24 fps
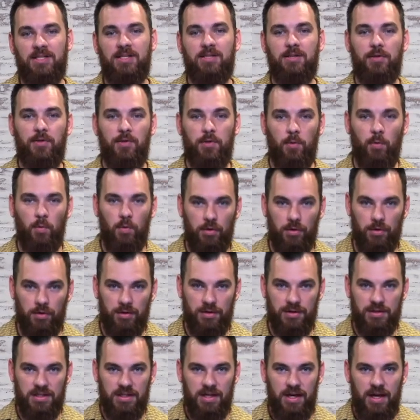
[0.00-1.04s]
the
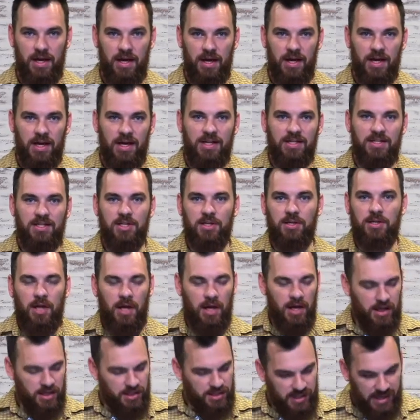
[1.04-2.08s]
world to
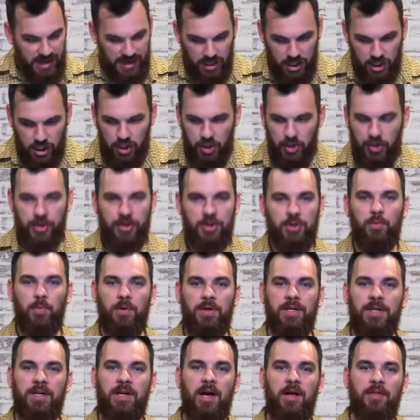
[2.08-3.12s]
encourage one
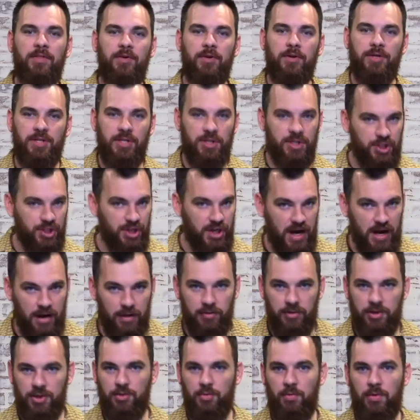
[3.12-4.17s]
another, to
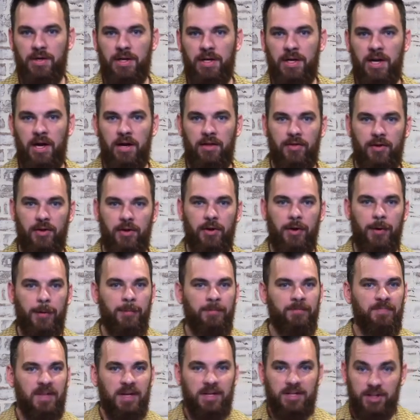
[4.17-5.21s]
challenge one another,
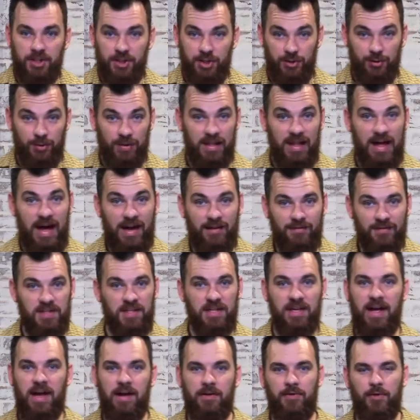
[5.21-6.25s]
to do life
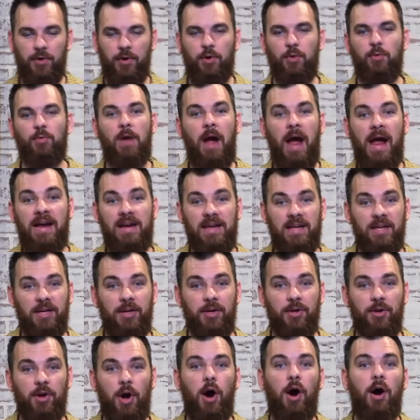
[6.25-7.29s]
together right
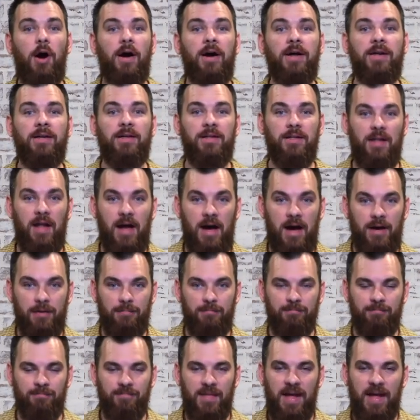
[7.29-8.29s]
here online.